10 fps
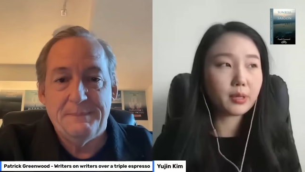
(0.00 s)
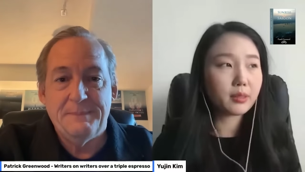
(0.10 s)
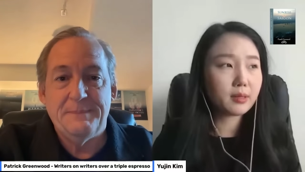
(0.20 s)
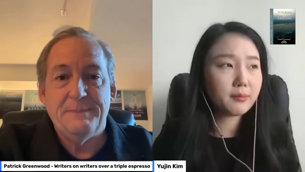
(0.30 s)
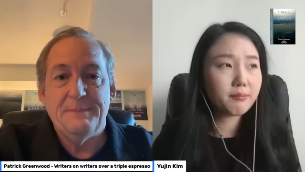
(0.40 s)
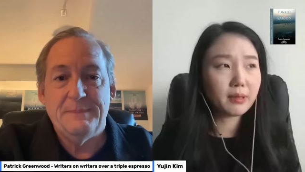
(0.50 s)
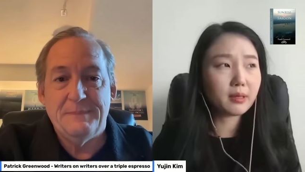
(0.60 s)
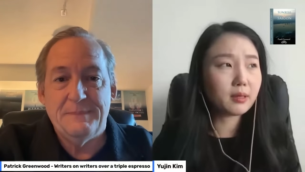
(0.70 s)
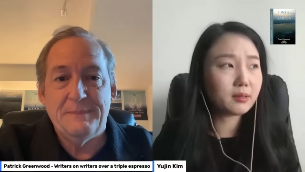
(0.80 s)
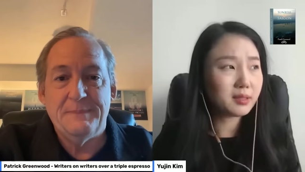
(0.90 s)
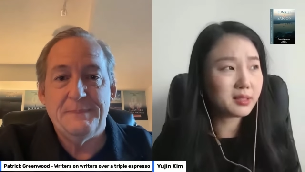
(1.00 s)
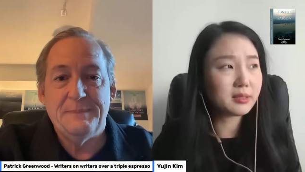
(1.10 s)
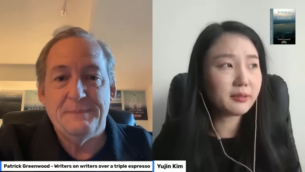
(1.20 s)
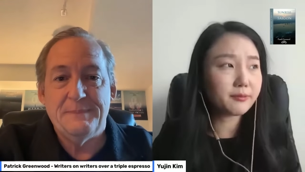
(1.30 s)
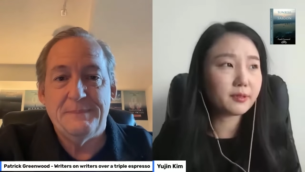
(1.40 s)
Speaker 1: with being a
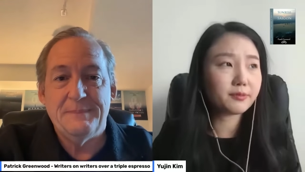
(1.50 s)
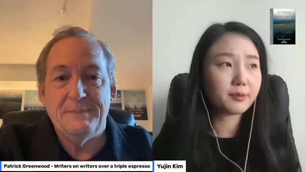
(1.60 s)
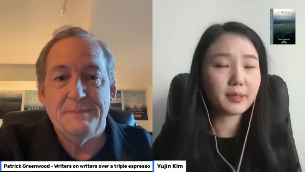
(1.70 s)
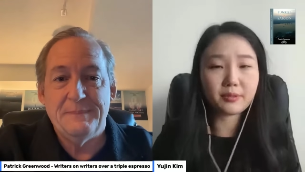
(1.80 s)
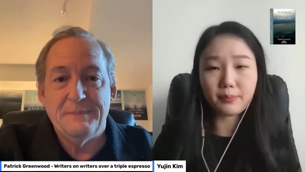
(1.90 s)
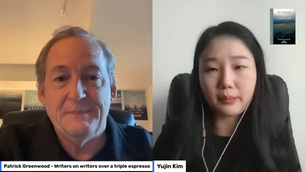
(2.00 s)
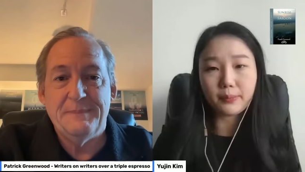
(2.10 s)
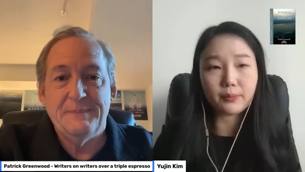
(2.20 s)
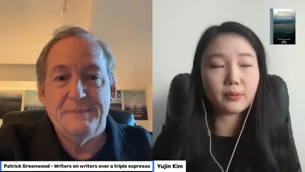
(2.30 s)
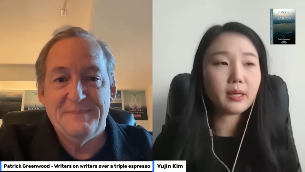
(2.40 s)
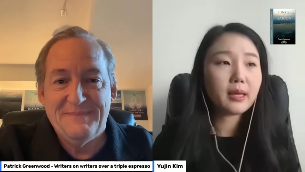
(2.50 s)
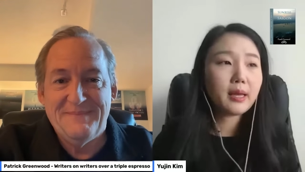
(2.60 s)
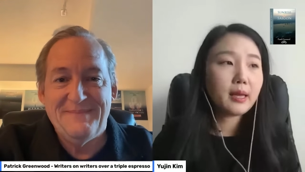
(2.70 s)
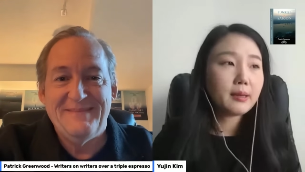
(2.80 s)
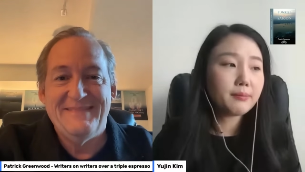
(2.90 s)
little different from other people
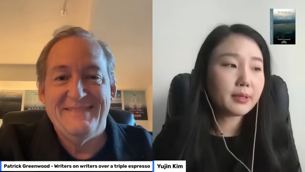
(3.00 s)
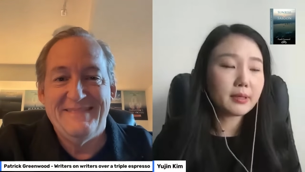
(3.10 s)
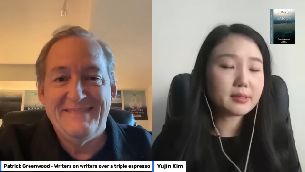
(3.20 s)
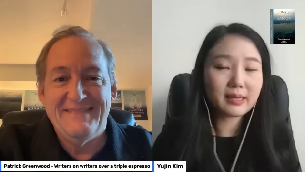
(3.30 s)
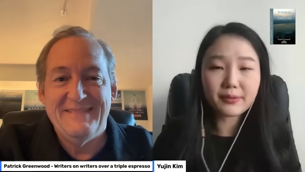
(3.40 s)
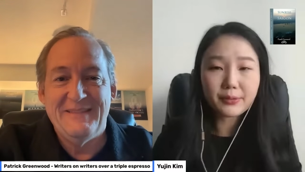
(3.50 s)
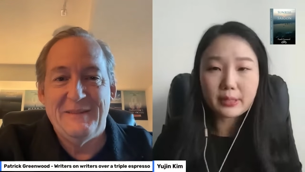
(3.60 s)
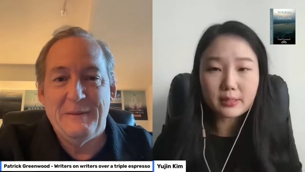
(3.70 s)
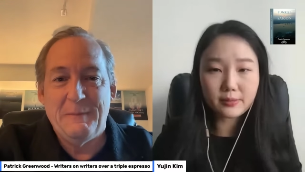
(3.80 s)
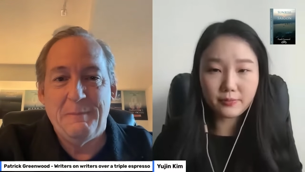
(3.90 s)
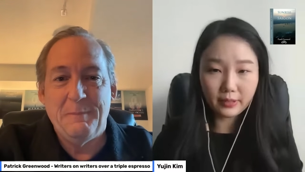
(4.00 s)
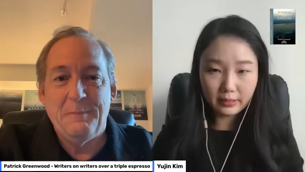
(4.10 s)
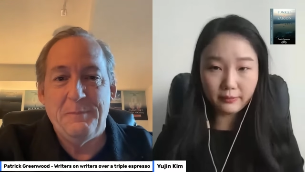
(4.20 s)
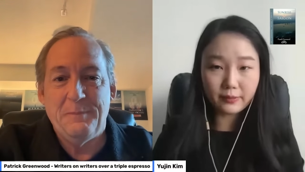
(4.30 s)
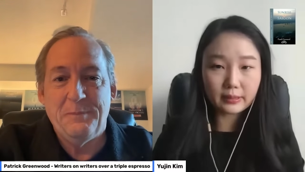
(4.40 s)
because everyone is
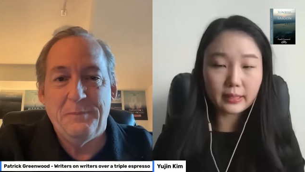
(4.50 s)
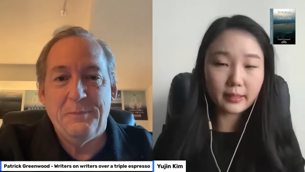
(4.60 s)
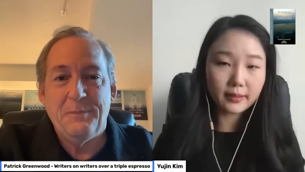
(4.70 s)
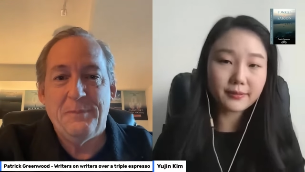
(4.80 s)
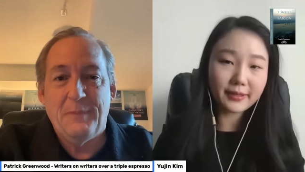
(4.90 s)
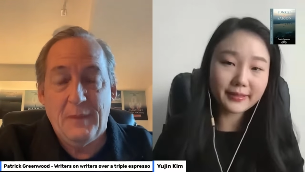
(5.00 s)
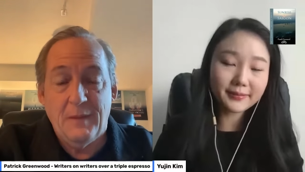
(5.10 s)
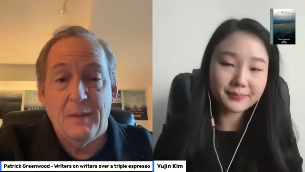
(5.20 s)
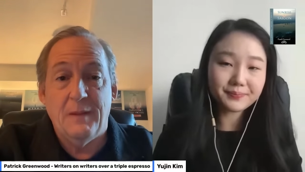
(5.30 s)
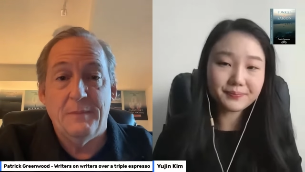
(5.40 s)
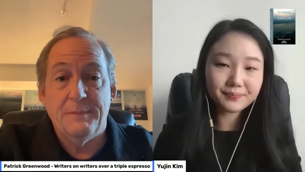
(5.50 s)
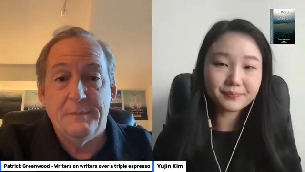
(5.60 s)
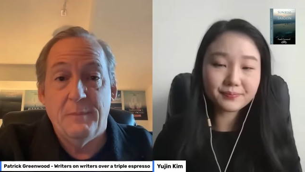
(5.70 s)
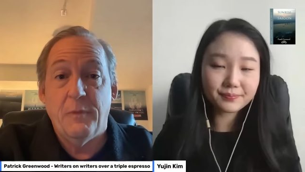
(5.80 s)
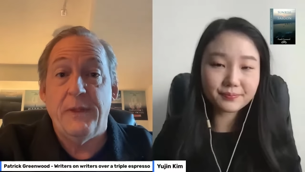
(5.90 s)
very different here right
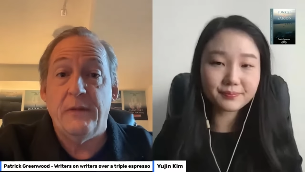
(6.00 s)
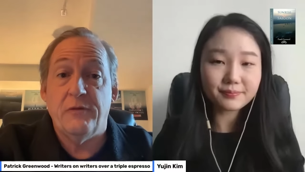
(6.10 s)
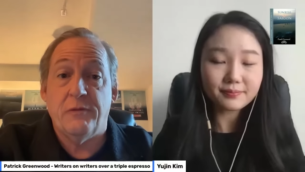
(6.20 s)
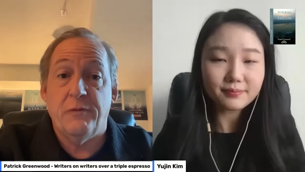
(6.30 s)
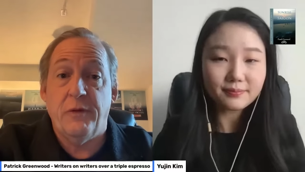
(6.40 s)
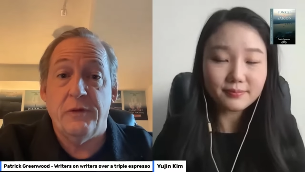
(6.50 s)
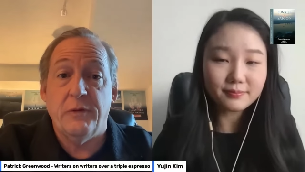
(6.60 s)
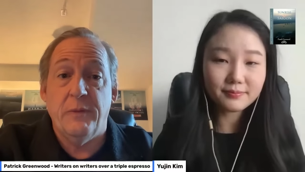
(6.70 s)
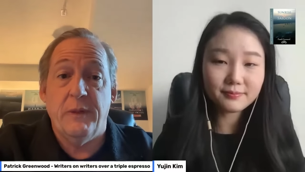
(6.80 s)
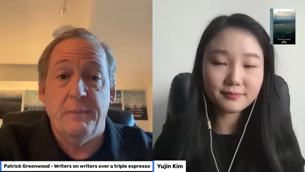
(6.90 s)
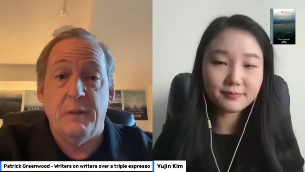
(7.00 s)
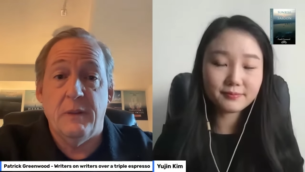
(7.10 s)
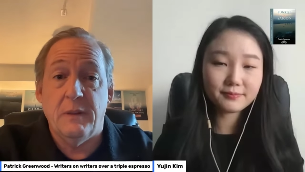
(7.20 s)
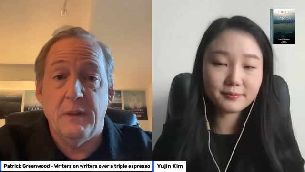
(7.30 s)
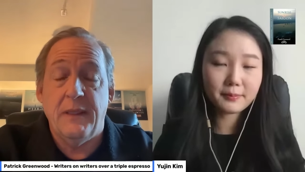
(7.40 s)
Speaker 2: well, that's very true. And I'm
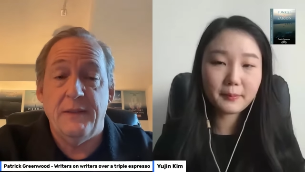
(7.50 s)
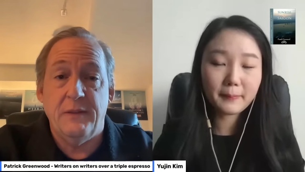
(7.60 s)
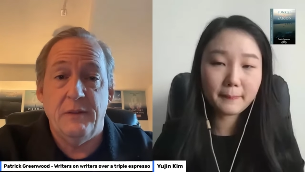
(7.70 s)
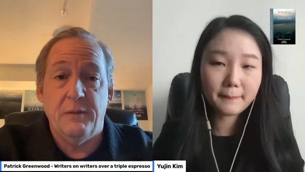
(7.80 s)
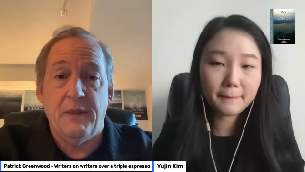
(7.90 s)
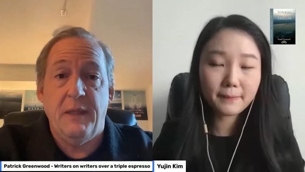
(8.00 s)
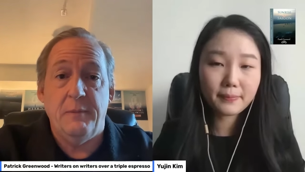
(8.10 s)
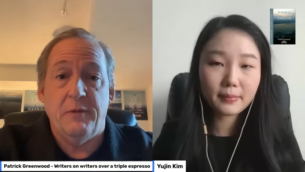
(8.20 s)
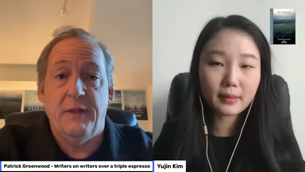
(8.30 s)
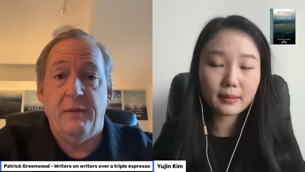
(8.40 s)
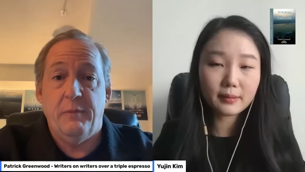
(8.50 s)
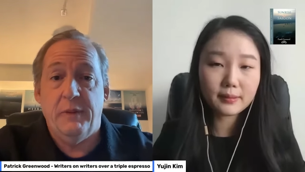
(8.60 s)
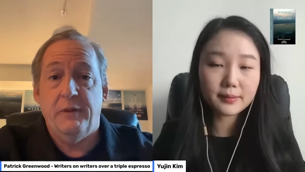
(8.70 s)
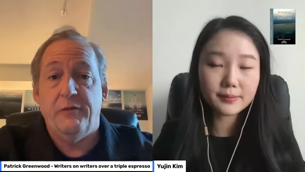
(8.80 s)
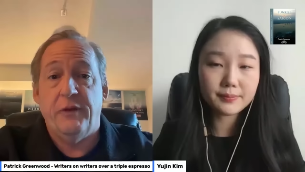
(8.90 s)
glad that you came to that
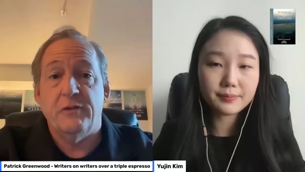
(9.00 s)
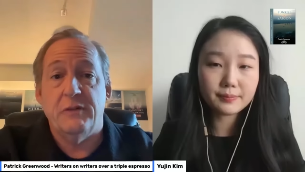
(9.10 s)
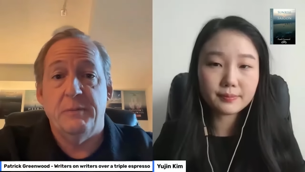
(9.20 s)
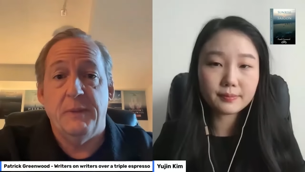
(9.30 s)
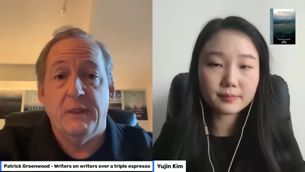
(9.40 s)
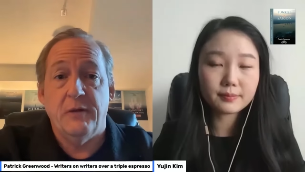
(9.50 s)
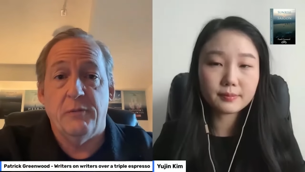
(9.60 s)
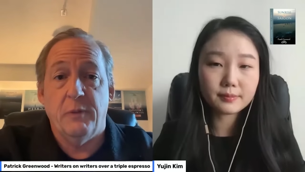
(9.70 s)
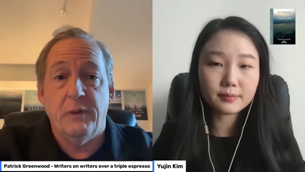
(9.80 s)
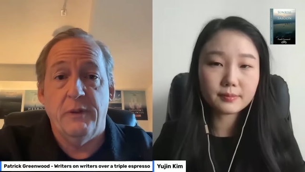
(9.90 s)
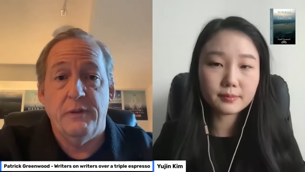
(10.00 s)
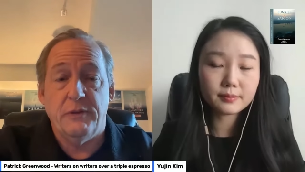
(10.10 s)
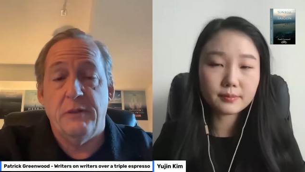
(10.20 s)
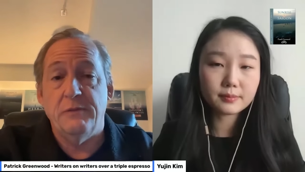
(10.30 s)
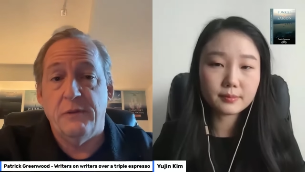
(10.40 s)
realization because one of the
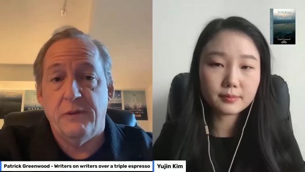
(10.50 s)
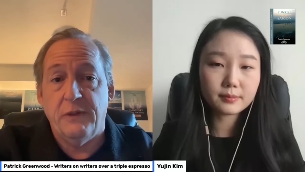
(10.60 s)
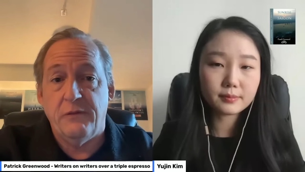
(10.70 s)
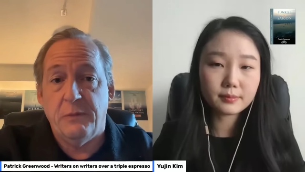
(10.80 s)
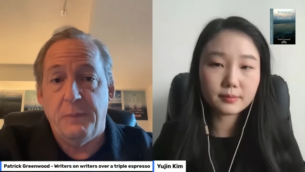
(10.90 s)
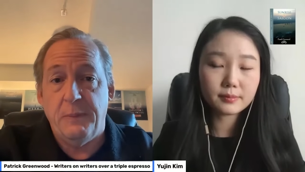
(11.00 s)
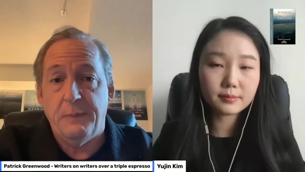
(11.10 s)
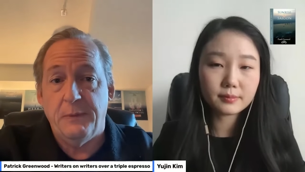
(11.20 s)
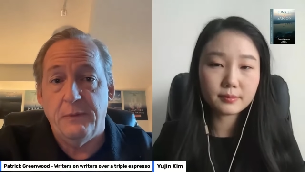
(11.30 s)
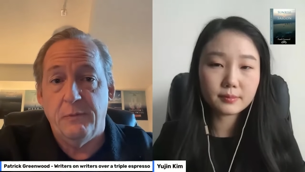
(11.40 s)
challenging things that people